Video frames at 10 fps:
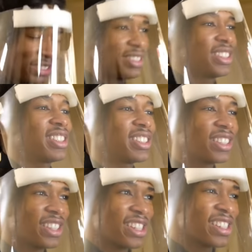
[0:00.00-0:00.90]
on the...
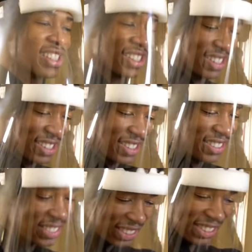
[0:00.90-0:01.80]

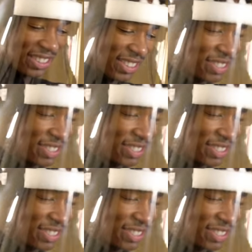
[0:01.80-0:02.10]
Yeah.